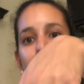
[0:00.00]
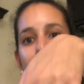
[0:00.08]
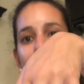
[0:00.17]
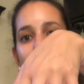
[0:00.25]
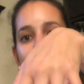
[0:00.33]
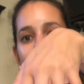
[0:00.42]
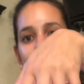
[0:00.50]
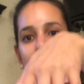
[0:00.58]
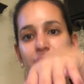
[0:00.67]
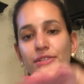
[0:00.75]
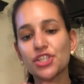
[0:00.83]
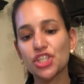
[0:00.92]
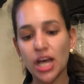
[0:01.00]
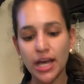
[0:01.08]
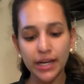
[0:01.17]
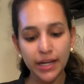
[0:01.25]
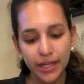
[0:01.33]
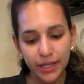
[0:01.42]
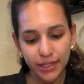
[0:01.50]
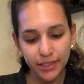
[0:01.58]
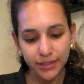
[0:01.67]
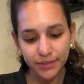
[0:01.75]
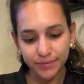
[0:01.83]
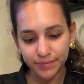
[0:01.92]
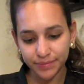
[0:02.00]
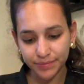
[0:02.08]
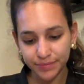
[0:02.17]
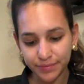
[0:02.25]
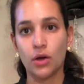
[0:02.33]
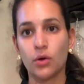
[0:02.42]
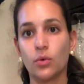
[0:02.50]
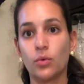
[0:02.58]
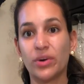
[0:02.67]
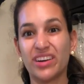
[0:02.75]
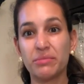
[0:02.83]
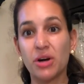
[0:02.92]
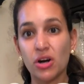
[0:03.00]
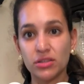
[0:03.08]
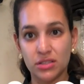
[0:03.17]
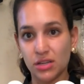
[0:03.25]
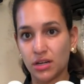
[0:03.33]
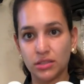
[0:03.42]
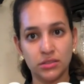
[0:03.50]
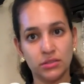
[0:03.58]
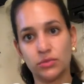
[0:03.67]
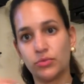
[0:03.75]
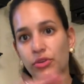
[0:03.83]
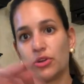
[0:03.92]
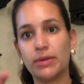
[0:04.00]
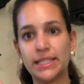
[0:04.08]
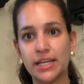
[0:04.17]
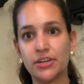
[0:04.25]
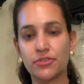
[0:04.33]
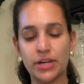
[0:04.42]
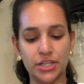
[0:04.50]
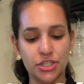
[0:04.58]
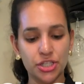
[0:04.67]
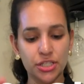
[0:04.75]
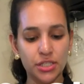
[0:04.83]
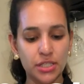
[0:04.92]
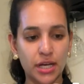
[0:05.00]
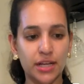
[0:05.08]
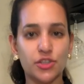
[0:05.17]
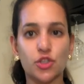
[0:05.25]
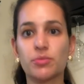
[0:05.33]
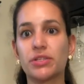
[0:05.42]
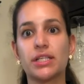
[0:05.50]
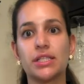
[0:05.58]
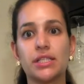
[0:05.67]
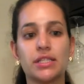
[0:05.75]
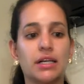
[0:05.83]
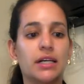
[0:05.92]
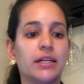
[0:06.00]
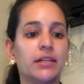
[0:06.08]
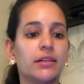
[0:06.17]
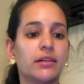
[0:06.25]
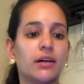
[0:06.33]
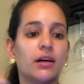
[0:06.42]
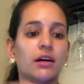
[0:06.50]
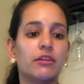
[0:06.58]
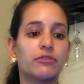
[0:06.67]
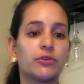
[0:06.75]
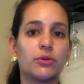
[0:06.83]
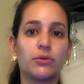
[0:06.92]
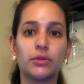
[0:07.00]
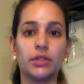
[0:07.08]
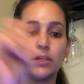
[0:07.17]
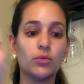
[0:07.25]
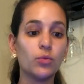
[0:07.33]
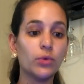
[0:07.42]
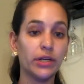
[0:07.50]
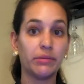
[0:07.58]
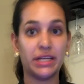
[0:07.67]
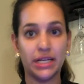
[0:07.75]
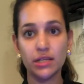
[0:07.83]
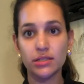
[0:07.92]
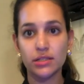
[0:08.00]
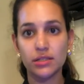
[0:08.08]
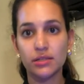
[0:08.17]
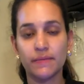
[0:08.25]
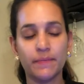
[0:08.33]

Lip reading: Getting these shiny. When I'm done with all my decorations, I just put it inside for only 1 minute.